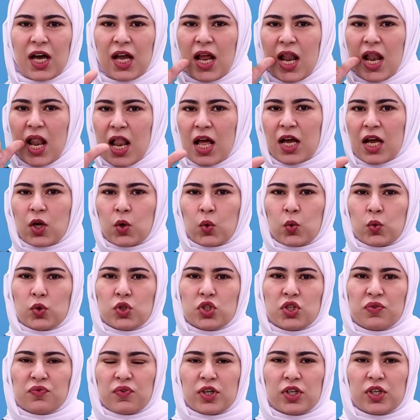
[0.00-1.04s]
Now, when a
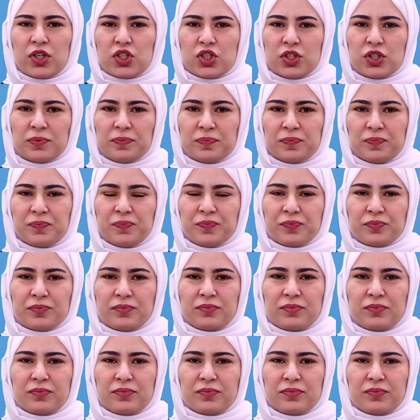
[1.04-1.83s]
language functions